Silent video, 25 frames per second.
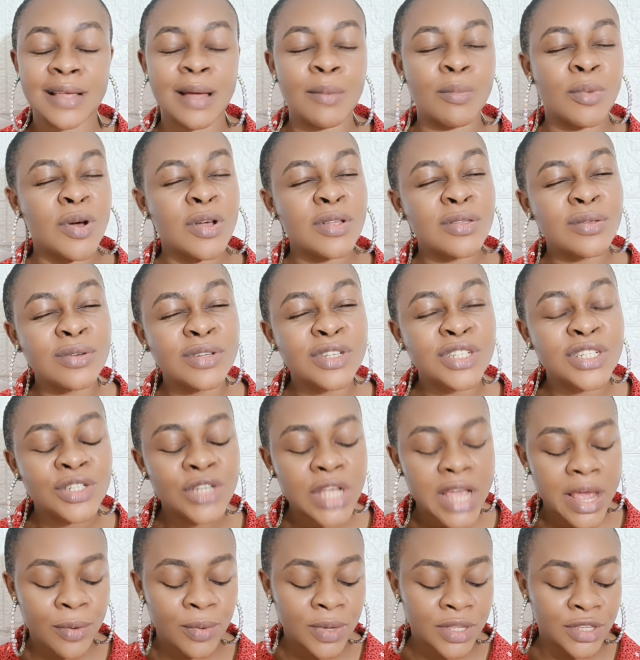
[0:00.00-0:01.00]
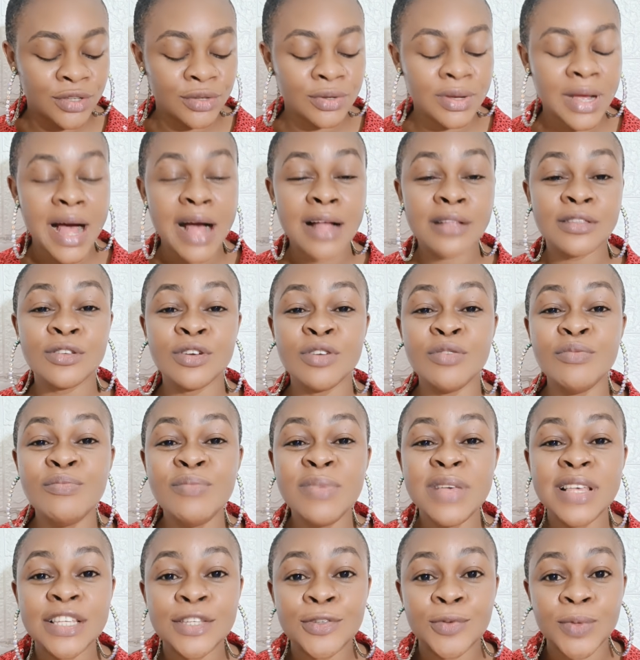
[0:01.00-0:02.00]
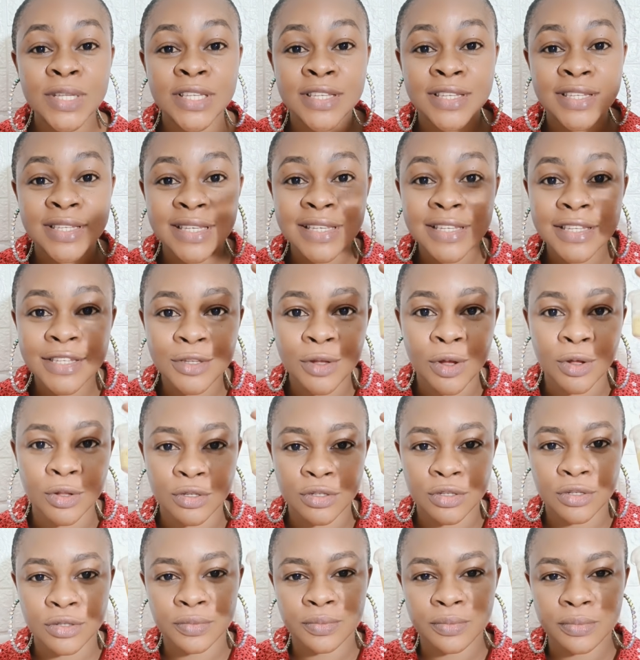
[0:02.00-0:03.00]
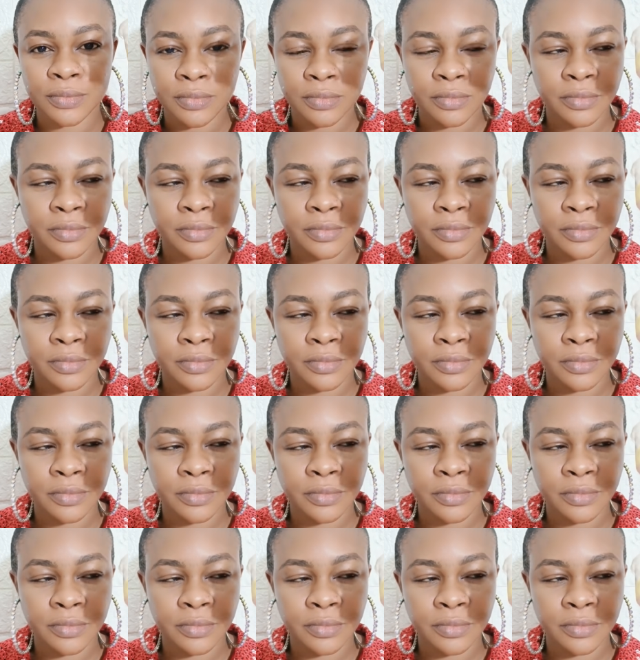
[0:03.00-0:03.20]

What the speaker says: So I'm going to share with you how to mix with sea salt.